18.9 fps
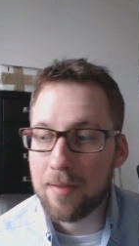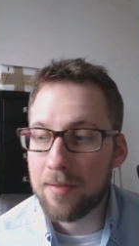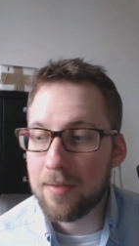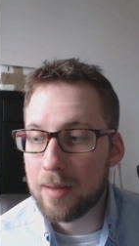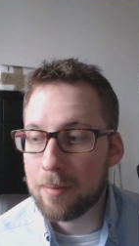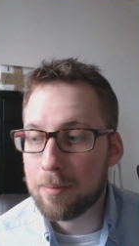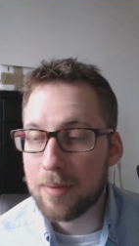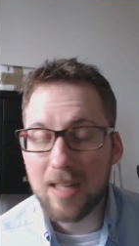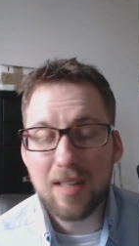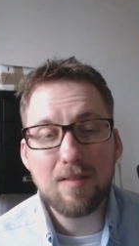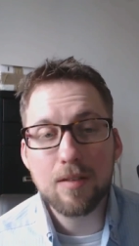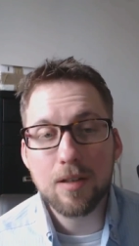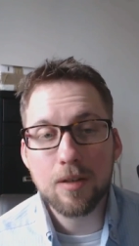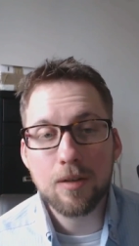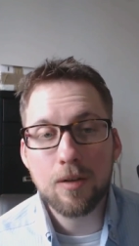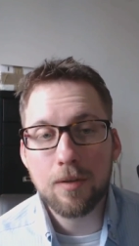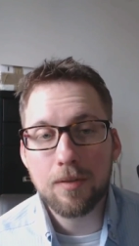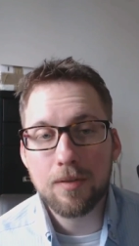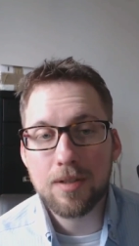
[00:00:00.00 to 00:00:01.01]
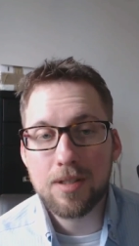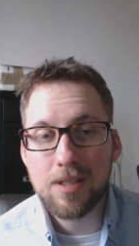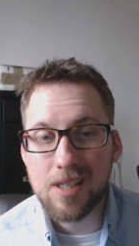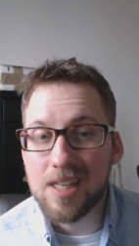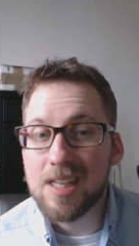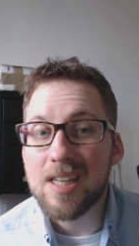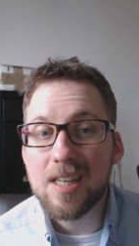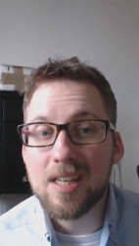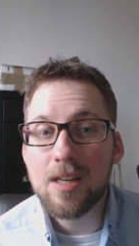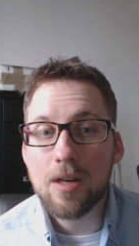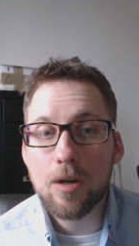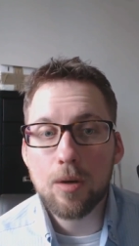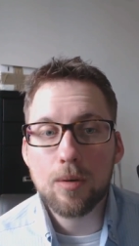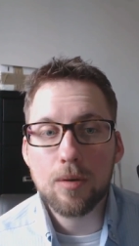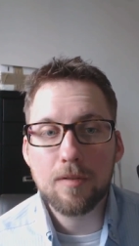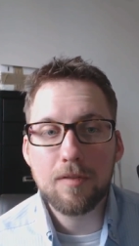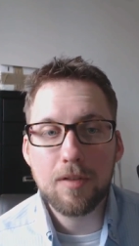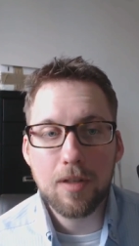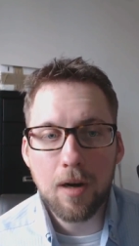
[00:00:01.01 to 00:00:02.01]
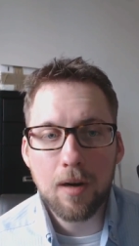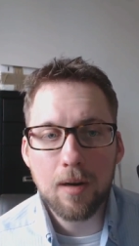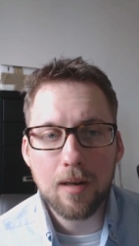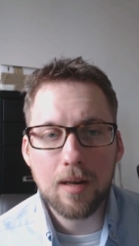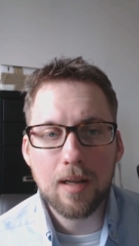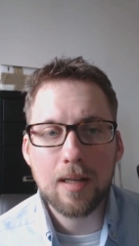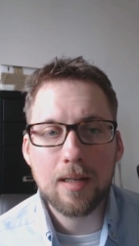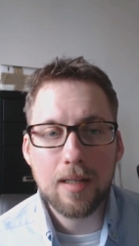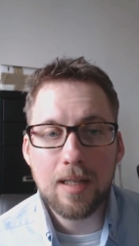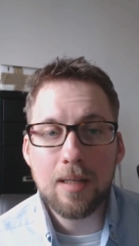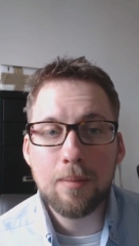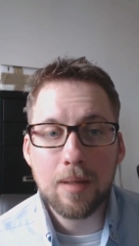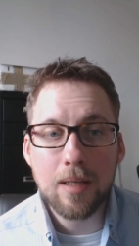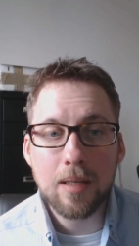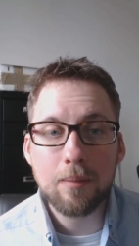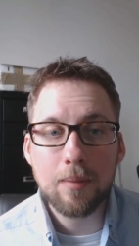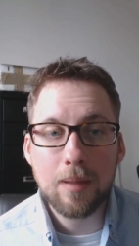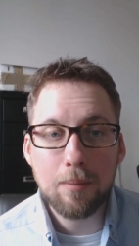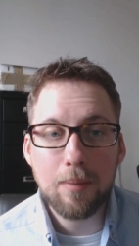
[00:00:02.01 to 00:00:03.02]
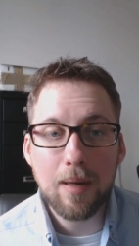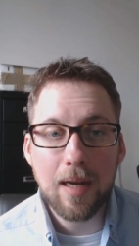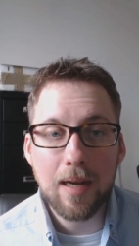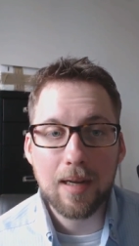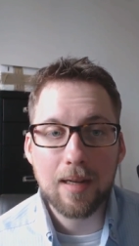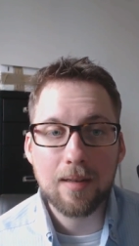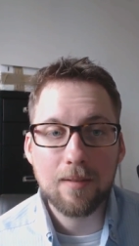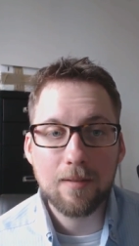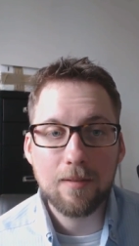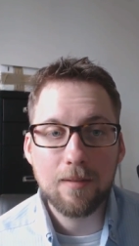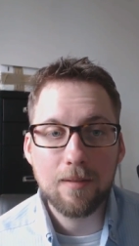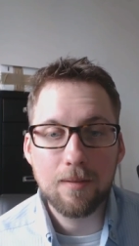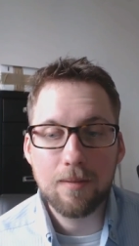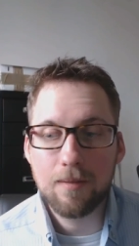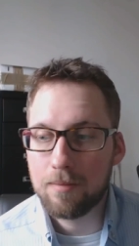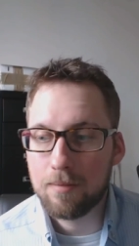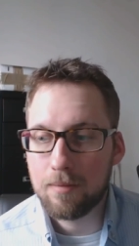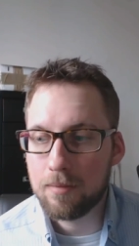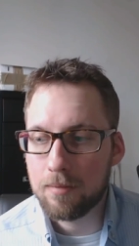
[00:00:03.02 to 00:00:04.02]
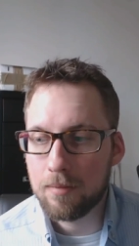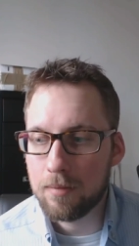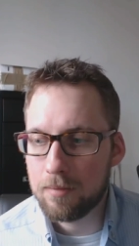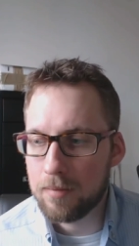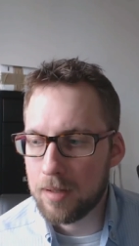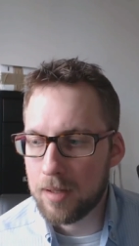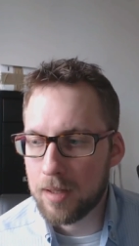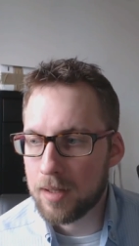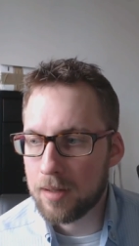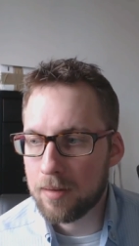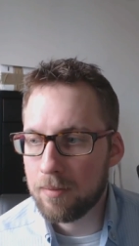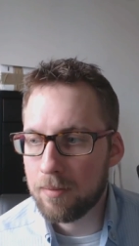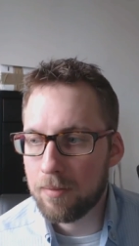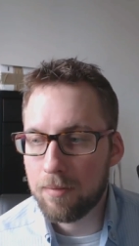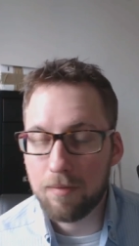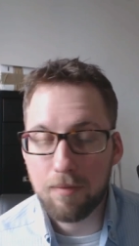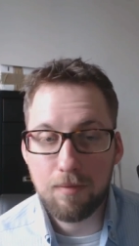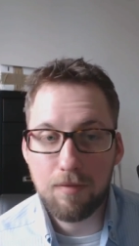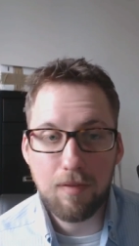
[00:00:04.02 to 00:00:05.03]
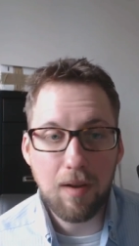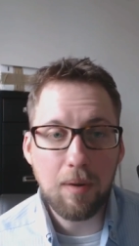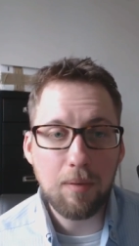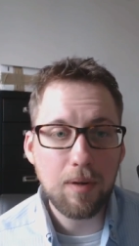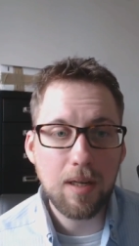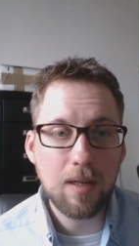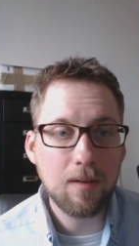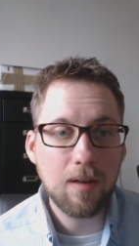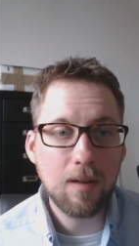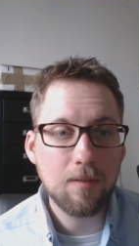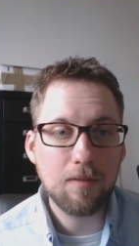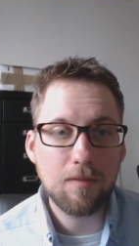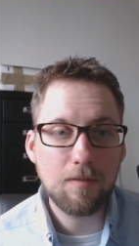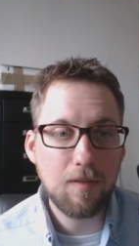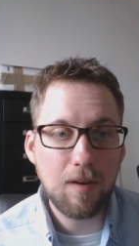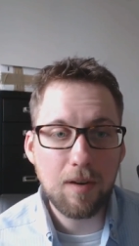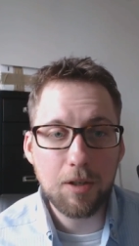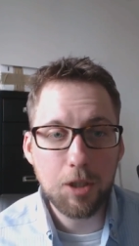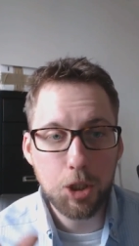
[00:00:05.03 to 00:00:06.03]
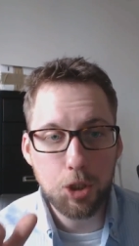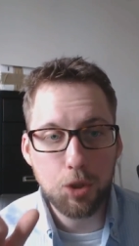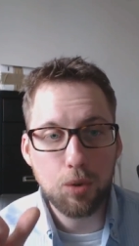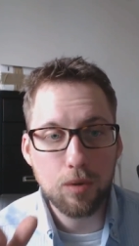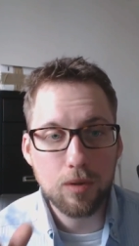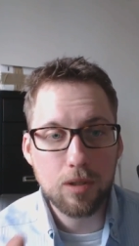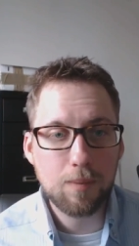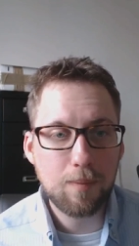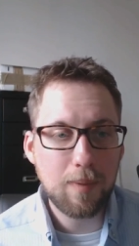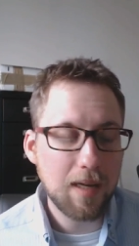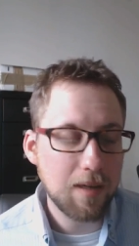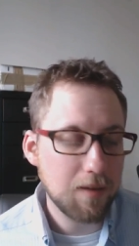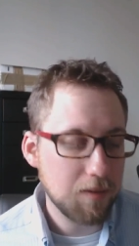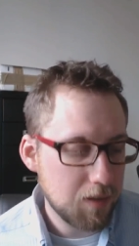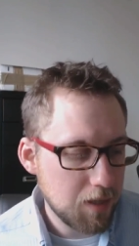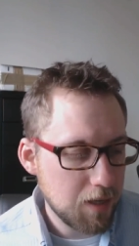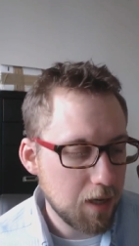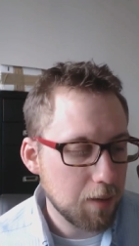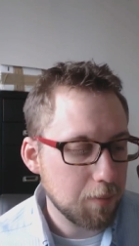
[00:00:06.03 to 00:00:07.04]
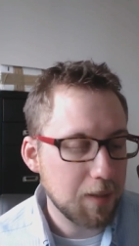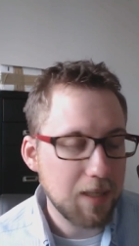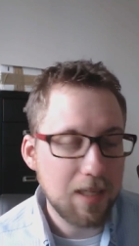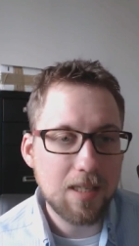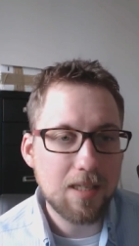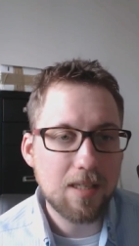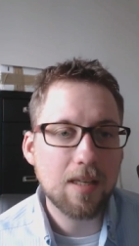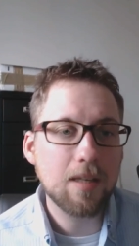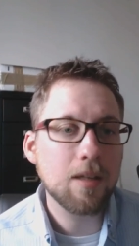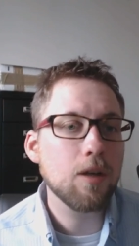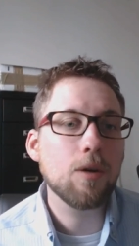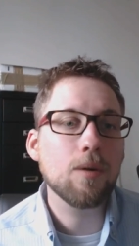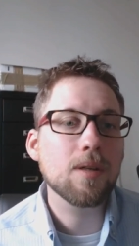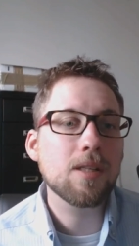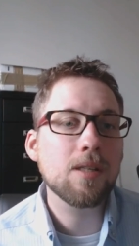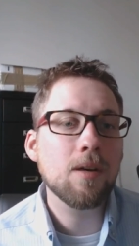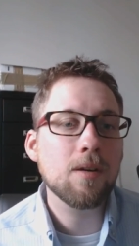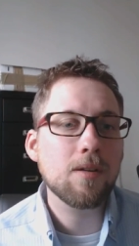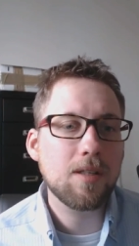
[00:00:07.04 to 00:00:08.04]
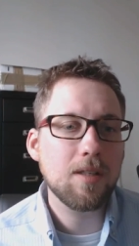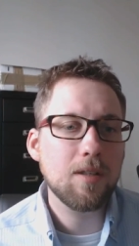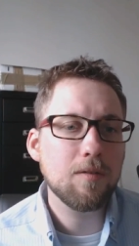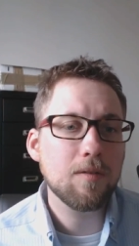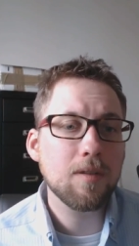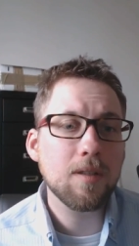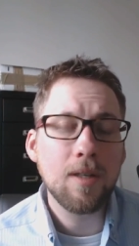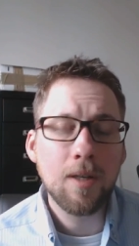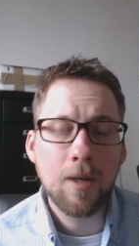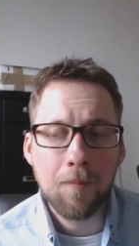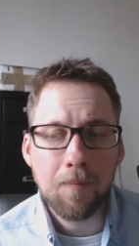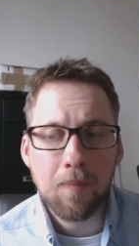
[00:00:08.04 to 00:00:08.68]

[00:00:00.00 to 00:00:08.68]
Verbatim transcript: And then, believe it or not, the CEO of Yard-O-Led emailed me back uh, very in, in very short span of time, and he said, no, it's not silver.